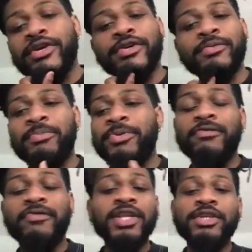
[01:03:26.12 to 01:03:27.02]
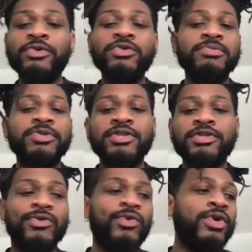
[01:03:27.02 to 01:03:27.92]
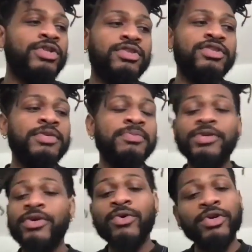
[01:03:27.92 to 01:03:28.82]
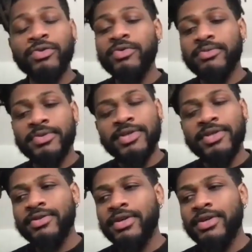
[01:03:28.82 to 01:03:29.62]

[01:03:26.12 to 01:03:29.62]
you're prevailing through some shit or just simply going through some shit.